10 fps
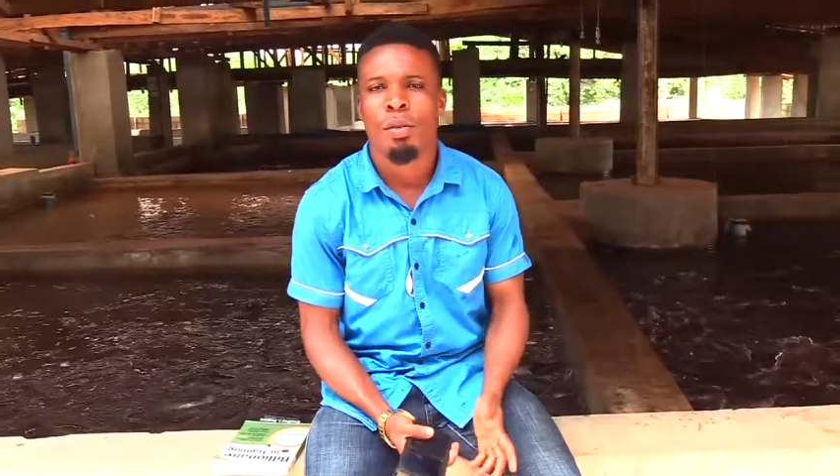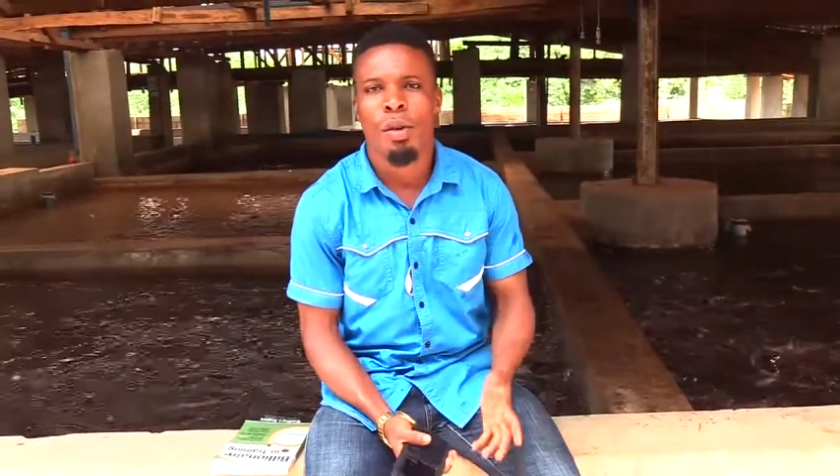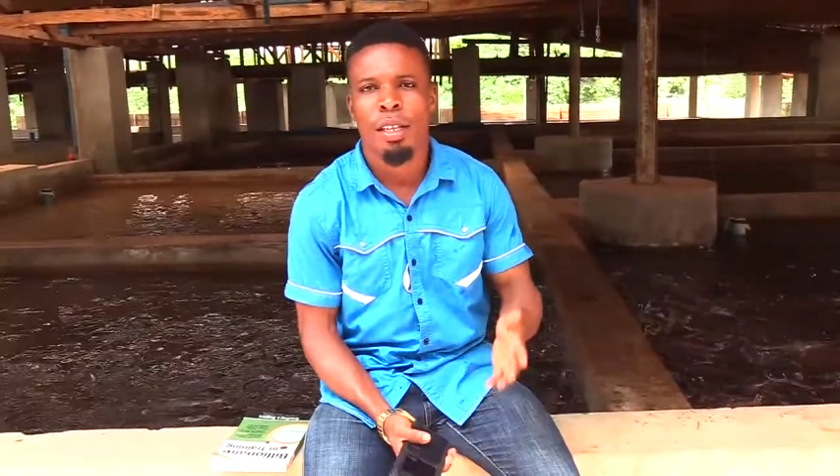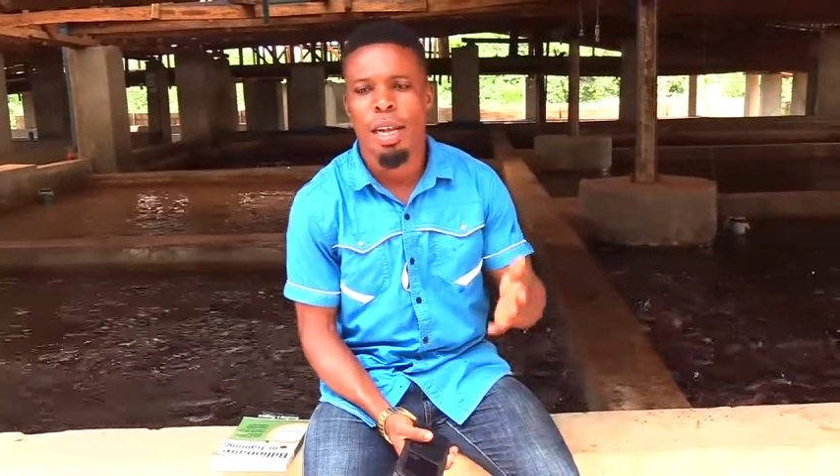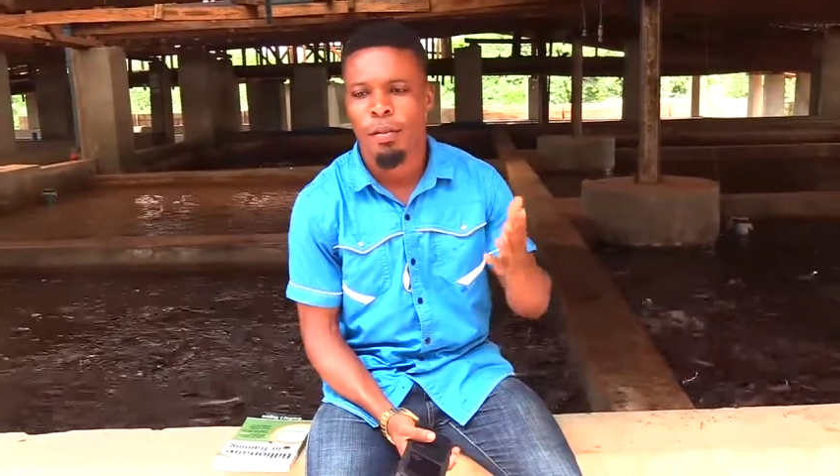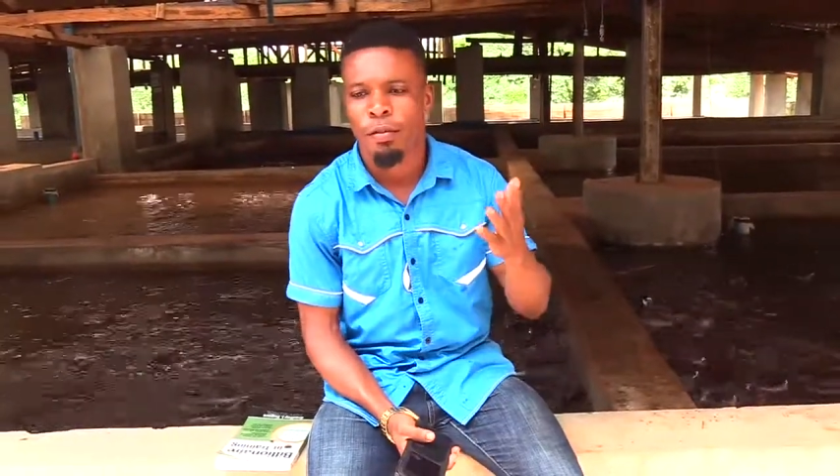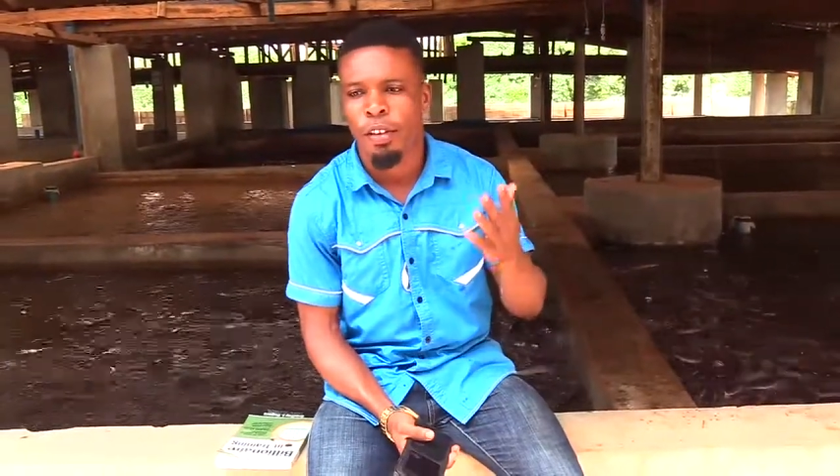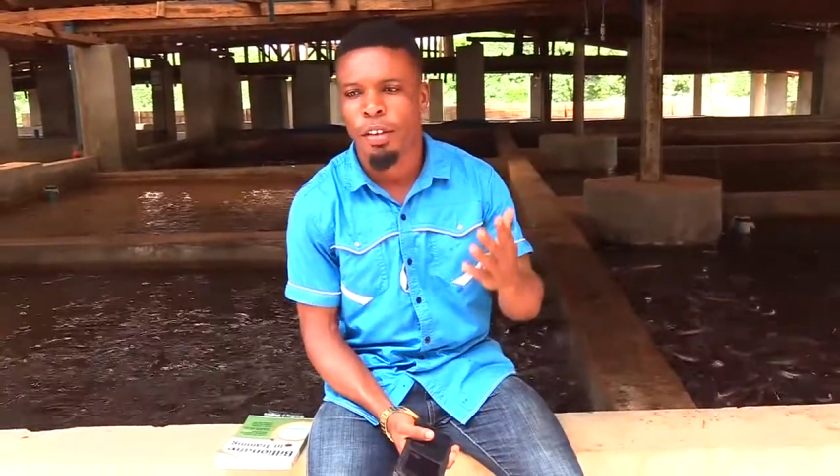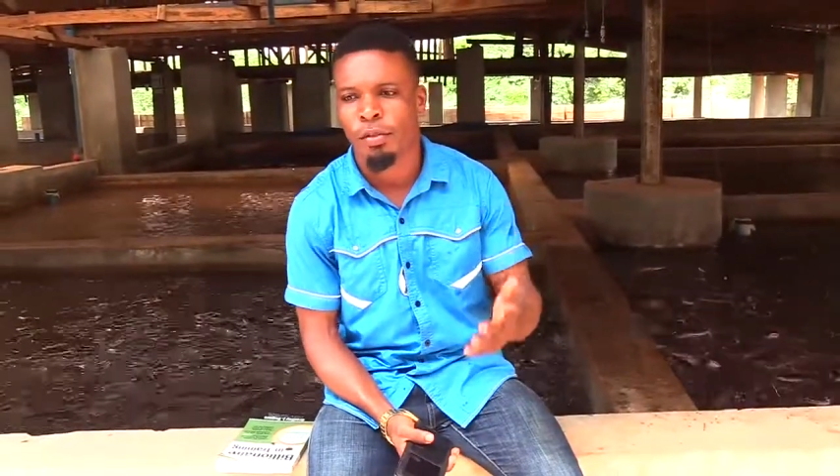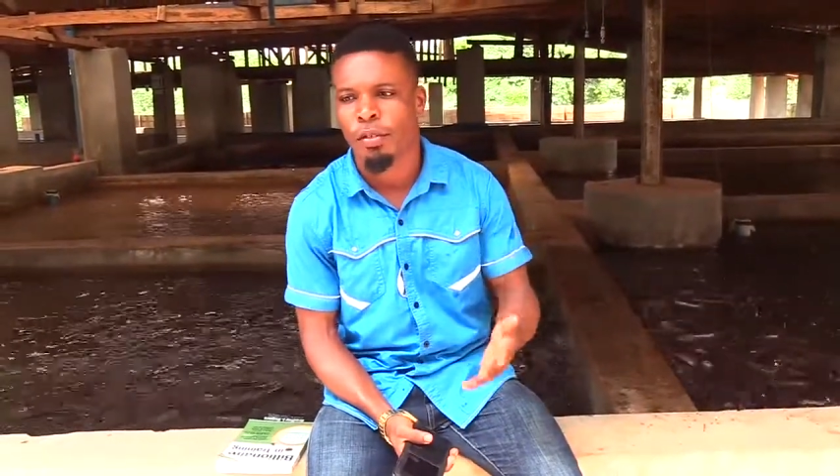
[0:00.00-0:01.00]
Whether
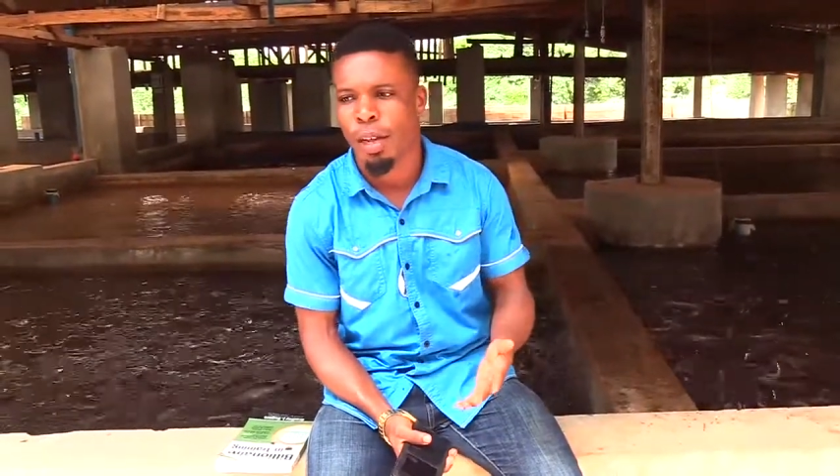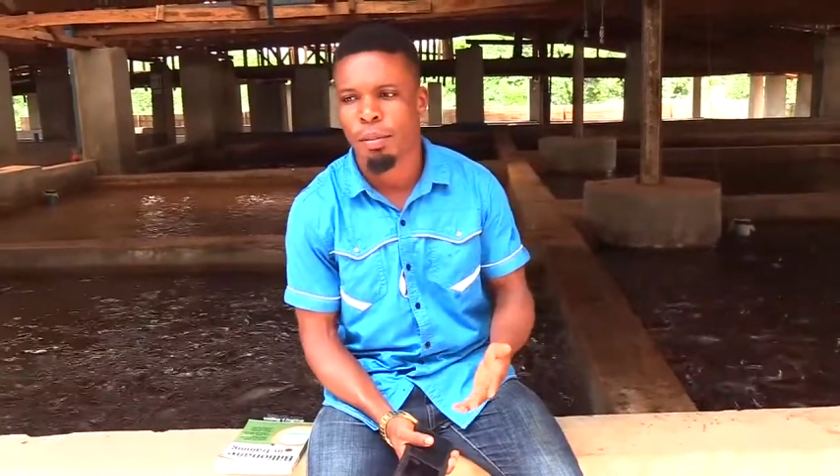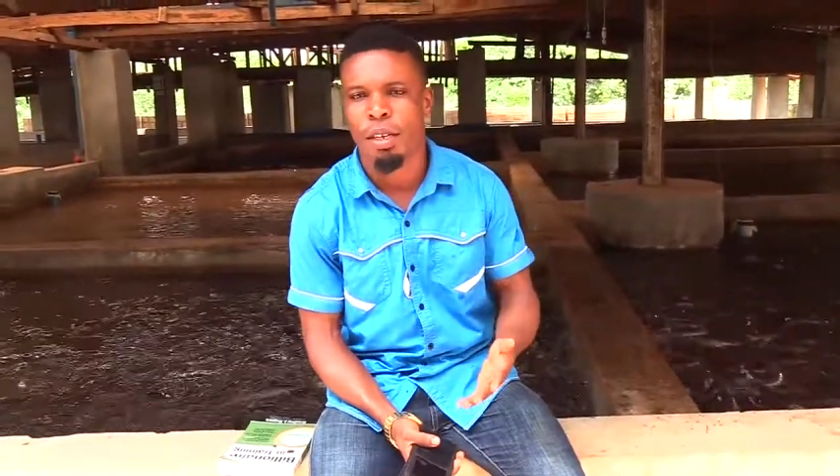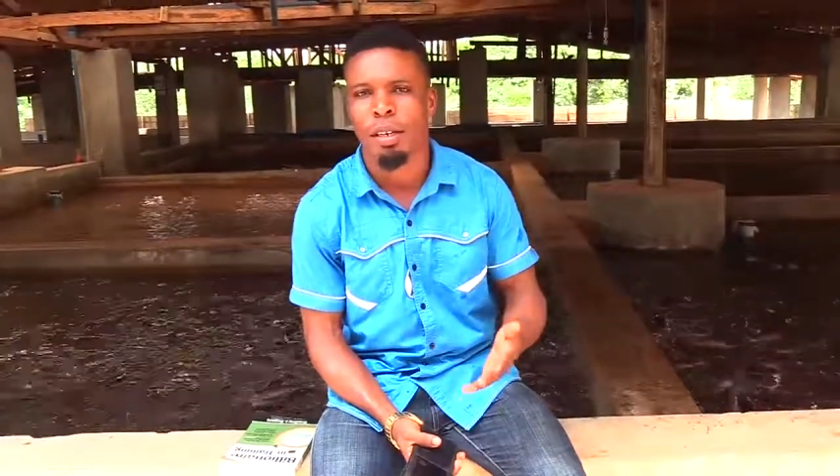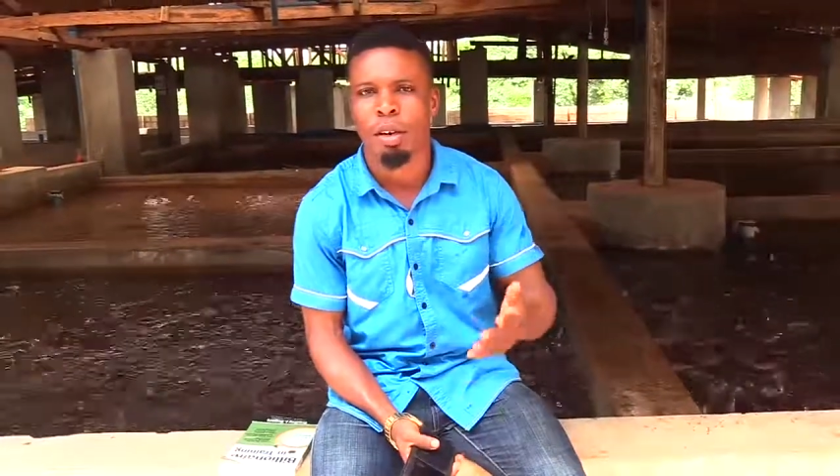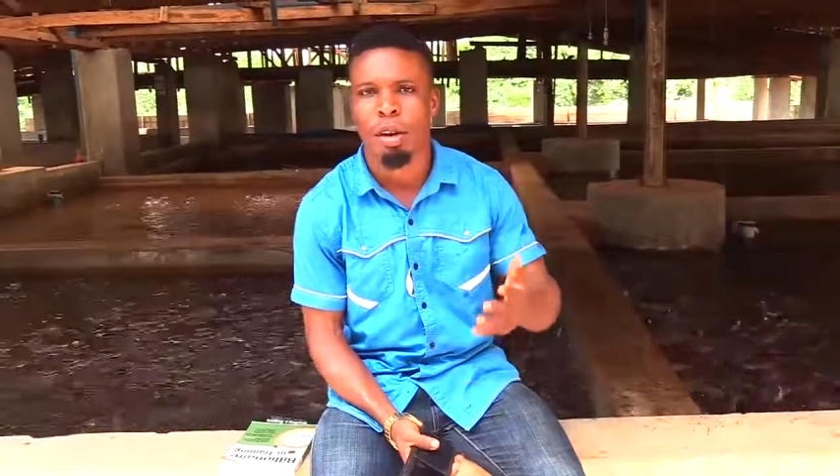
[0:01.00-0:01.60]
fish farming